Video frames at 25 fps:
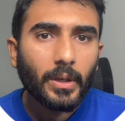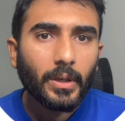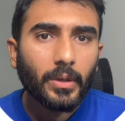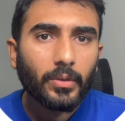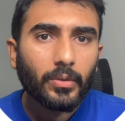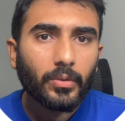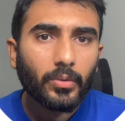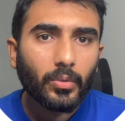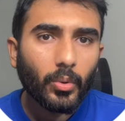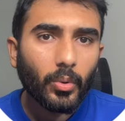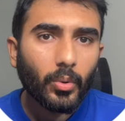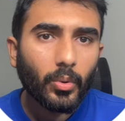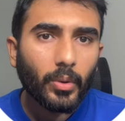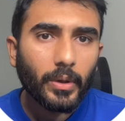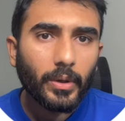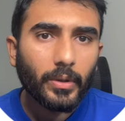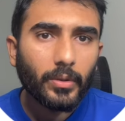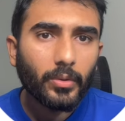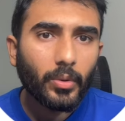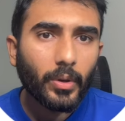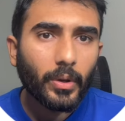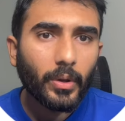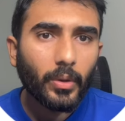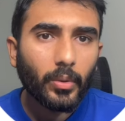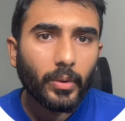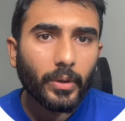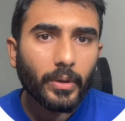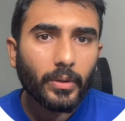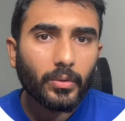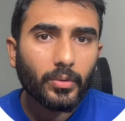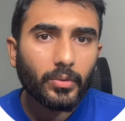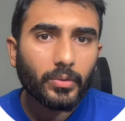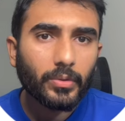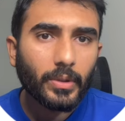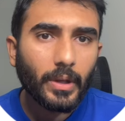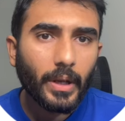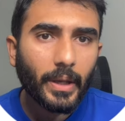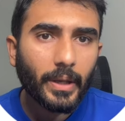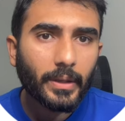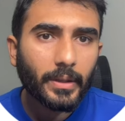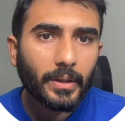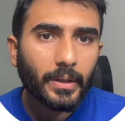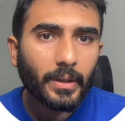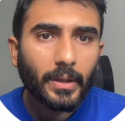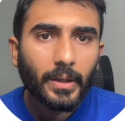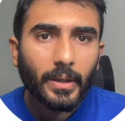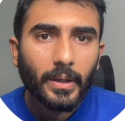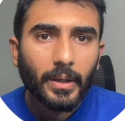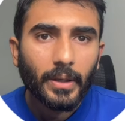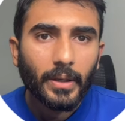so you are doing to select
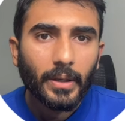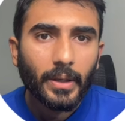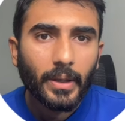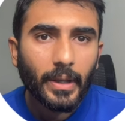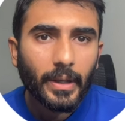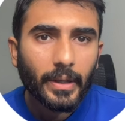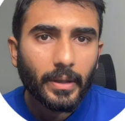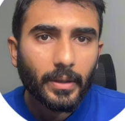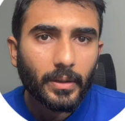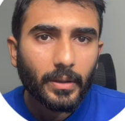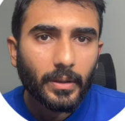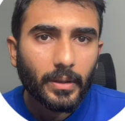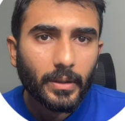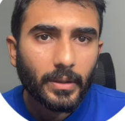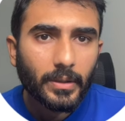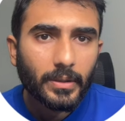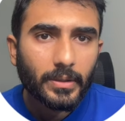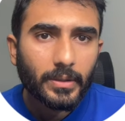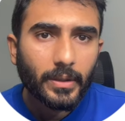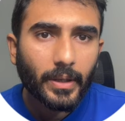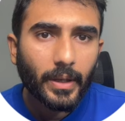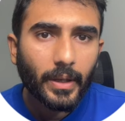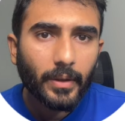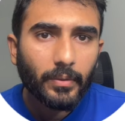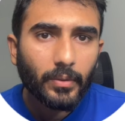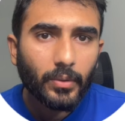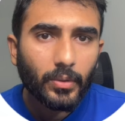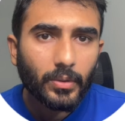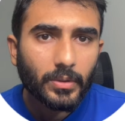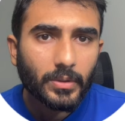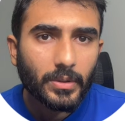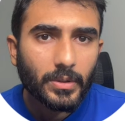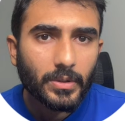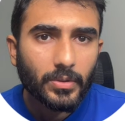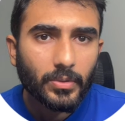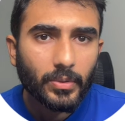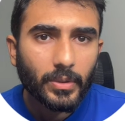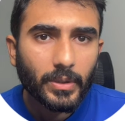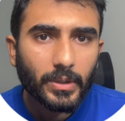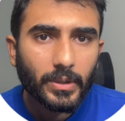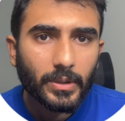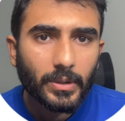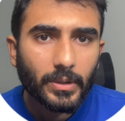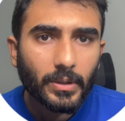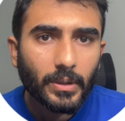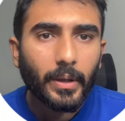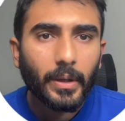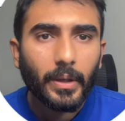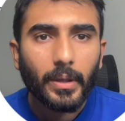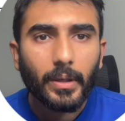like describe your situation.